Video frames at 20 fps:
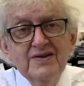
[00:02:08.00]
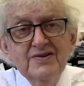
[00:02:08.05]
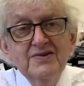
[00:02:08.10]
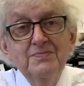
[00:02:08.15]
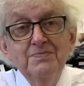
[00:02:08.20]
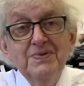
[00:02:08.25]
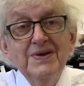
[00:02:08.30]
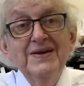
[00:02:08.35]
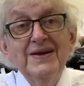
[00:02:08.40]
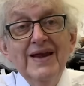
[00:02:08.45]
to
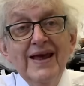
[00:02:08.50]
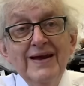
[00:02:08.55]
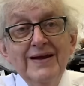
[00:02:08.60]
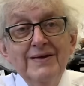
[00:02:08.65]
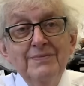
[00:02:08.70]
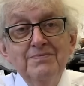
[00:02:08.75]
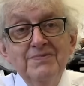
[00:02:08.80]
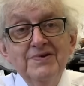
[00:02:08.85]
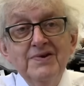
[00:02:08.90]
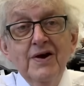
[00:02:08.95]
be
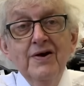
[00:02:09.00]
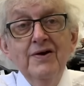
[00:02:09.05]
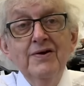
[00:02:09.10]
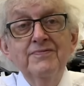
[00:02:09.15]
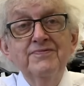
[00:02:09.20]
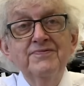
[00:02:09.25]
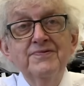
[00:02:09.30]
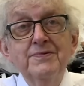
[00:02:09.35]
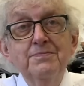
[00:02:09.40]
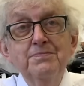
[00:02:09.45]
named
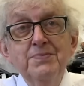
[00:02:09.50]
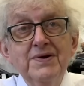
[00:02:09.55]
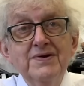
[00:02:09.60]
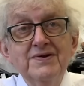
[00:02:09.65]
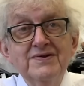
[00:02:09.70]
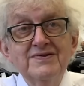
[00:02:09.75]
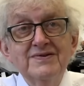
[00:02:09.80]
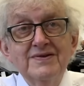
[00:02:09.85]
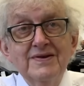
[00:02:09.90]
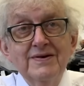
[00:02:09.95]
after a
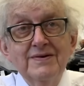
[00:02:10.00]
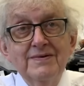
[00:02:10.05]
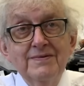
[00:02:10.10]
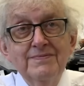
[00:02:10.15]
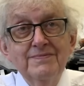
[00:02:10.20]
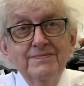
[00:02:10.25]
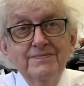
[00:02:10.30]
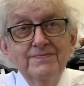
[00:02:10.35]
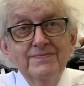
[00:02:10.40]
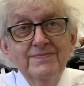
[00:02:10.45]
person.
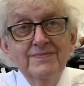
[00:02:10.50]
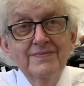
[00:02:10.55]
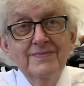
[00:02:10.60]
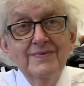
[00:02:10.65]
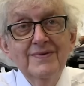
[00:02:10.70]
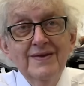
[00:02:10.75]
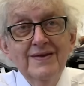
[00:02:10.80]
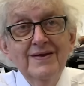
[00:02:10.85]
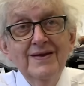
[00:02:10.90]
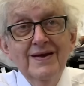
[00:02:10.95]

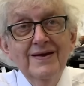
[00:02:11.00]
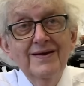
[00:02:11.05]
Oh yeah, I